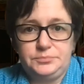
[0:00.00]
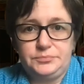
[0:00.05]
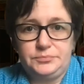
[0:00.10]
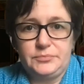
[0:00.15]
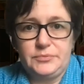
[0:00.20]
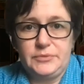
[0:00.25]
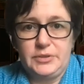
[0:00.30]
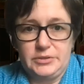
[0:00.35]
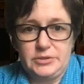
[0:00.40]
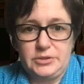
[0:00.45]

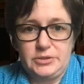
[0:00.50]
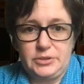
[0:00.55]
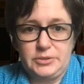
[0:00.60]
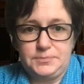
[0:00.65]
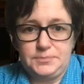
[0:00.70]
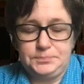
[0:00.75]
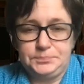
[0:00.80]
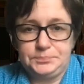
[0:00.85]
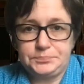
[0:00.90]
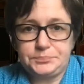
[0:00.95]
this year.
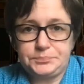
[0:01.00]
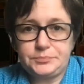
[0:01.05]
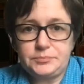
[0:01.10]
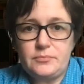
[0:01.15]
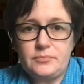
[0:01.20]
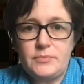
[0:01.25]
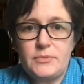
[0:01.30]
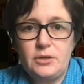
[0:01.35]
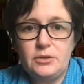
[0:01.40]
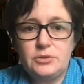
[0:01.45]

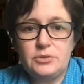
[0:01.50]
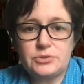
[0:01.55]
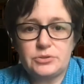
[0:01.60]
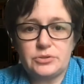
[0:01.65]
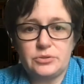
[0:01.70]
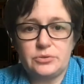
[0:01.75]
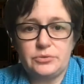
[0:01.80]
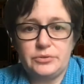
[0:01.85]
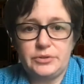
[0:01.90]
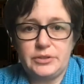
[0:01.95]

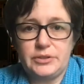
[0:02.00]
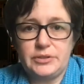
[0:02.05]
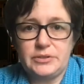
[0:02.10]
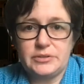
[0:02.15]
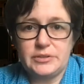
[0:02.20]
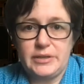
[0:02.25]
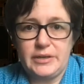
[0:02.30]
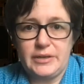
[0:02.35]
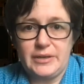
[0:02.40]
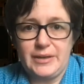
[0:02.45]
So
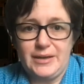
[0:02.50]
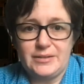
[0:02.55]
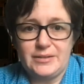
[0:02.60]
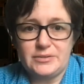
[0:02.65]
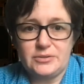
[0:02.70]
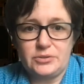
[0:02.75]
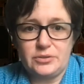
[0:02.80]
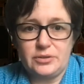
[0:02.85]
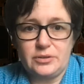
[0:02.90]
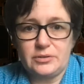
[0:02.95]
things like
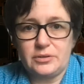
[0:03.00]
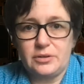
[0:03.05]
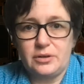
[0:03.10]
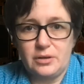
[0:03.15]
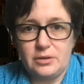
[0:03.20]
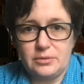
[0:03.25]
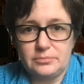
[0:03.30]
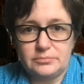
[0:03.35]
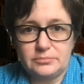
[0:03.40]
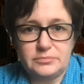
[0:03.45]

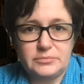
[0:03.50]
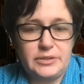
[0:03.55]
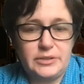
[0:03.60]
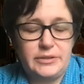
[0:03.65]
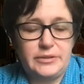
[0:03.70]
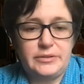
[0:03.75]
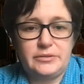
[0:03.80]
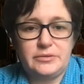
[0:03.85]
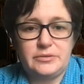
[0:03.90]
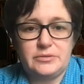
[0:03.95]
ask.com
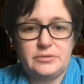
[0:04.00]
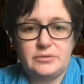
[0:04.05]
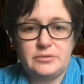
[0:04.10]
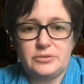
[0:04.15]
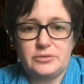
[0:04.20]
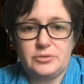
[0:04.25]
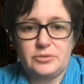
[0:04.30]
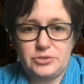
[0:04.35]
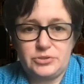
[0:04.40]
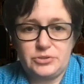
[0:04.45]
and
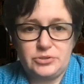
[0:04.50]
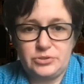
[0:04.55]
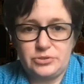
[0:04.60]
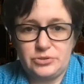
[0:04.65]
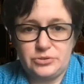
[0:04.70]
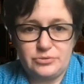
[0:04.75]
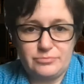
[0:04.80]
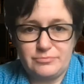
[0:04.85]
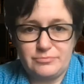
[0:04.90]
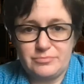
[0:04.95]

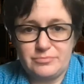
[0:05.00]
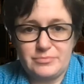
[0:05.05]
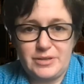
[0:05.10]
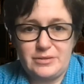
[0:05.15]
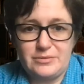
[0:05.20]
question